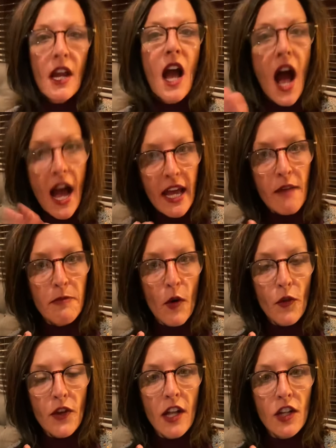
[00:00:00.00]
I have
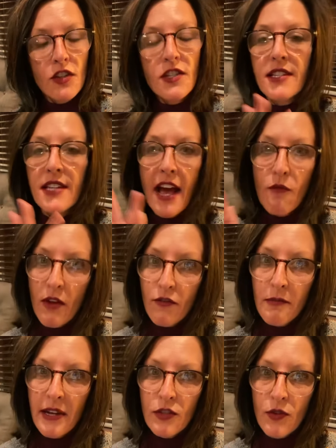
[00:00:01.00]
both colors because I have one for
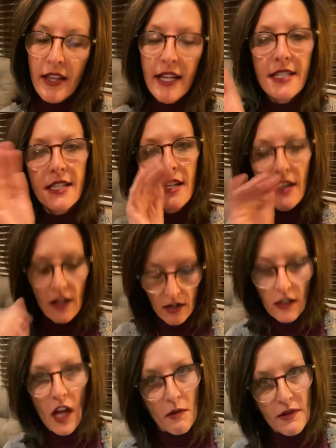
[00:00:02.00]
my toilet,
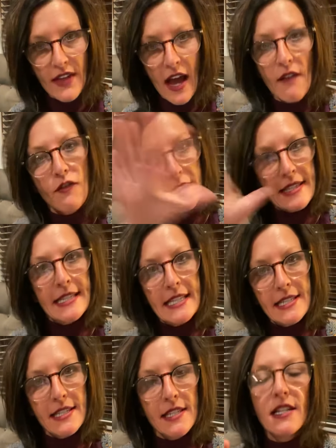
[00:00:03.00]
along with that for my
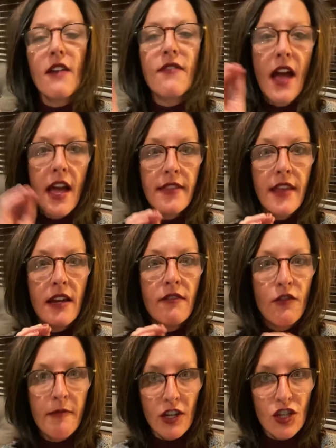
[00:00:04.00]
seats and stuff, and then
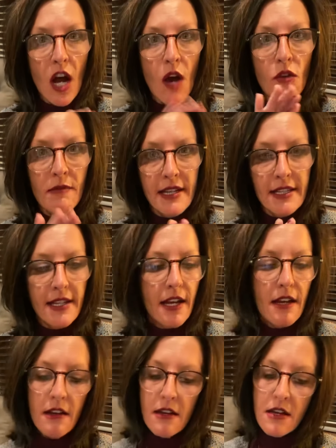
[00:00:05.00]
for my shower and my sink.
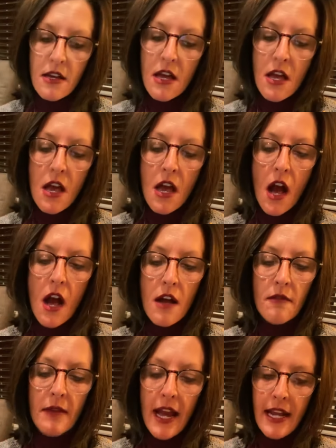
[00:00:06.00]

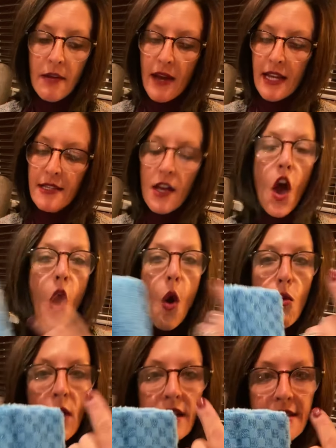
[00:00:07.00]
Anyways,
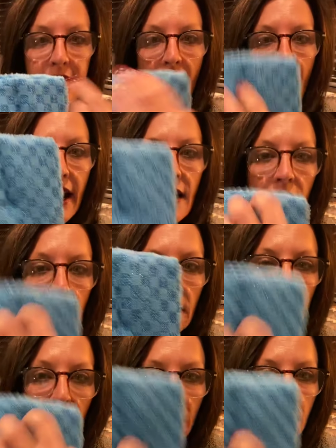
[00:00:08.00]
one side
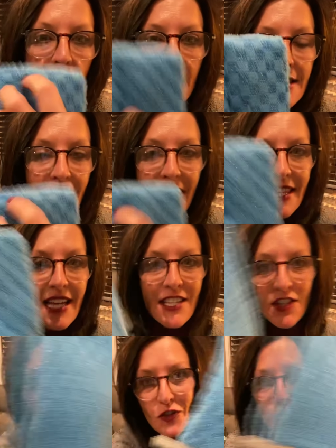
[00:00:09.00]
is like this,
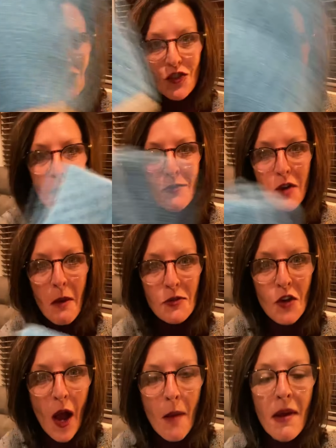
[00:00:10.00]
so you use scrub, scrub,
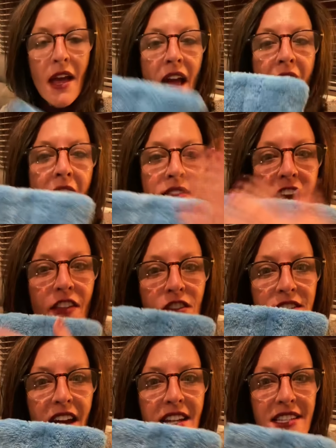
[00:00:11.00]
scrub, and the other
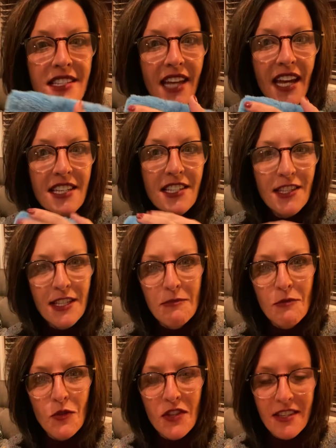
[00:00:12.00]
side is nice and
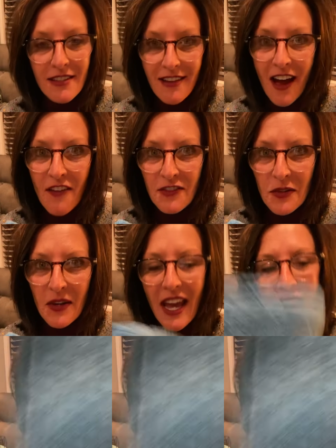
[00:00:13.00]
smooth and soft, okay?